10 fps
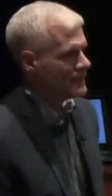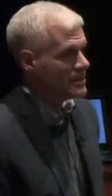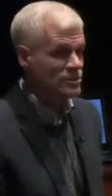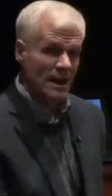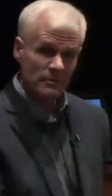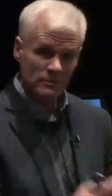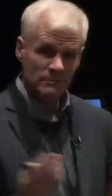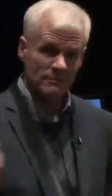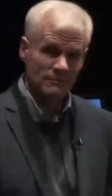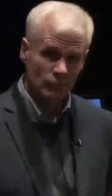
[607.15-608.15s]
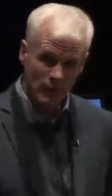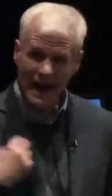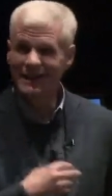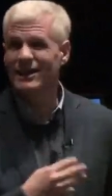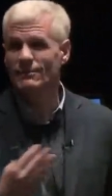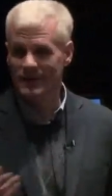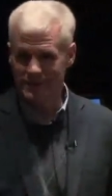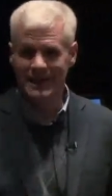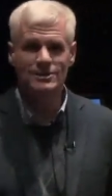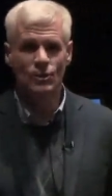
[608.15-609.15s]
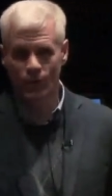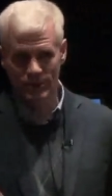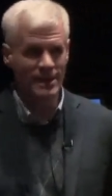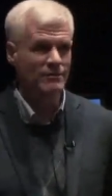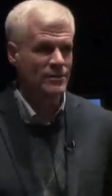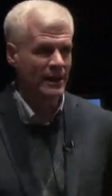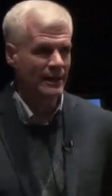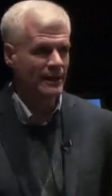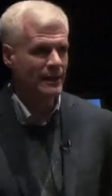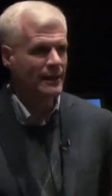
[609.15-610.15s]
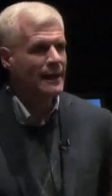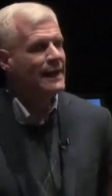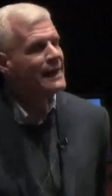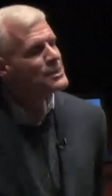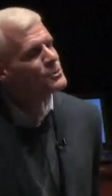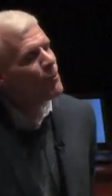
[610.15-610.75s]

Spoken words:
And stop rallying around the test score as everything. It's